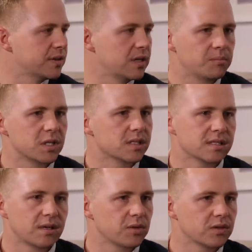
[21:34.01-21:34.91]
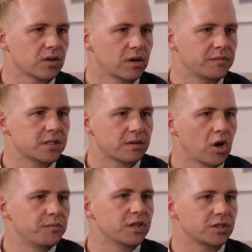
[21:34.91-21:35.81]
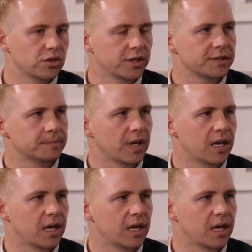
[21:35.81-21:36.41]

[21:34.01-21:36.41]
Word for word: study business. That was the obvious, obvious choice.